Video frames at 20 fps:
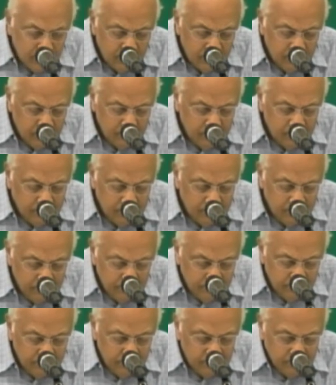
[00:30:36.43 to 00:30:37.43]

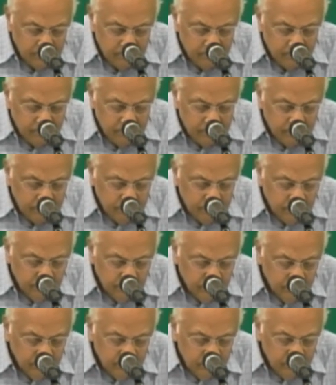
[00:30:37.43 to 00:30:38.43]

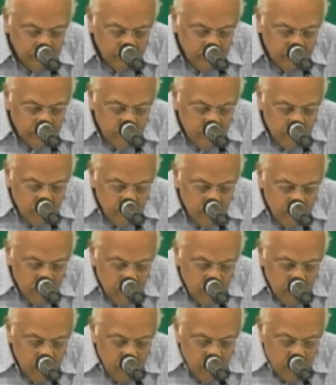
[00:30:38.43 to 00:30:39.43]

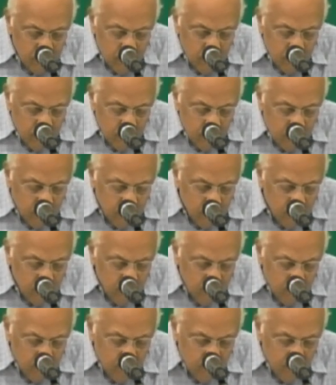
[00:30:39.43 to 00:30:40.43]

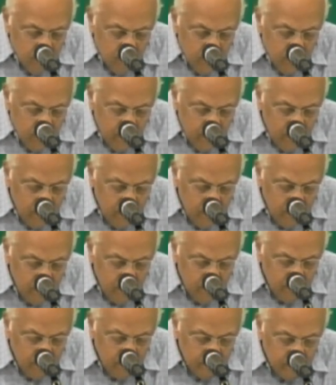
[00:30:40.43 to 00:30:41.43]

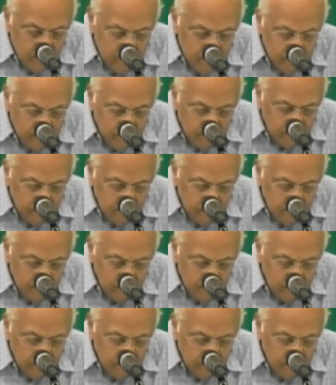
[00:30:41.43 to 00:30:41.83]
Nobody speaks.